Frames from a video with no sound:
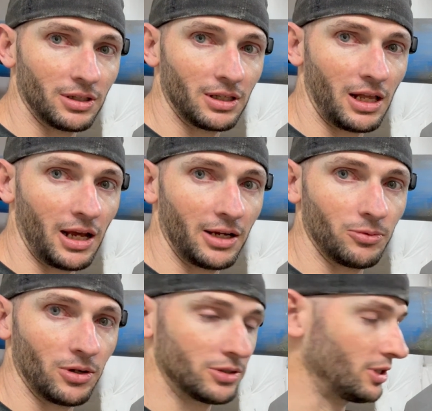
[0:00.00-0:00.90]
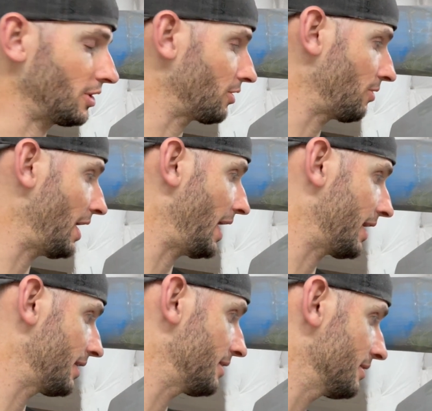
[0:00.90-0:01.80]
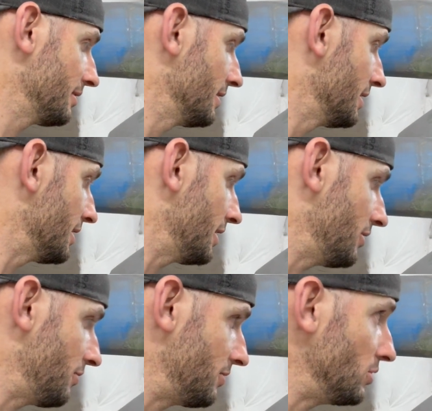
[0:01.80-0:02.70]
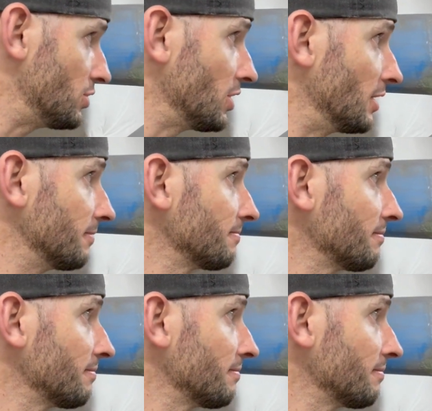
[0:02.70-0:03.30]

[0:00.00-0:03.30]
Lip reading: line where it's going to crack in the future.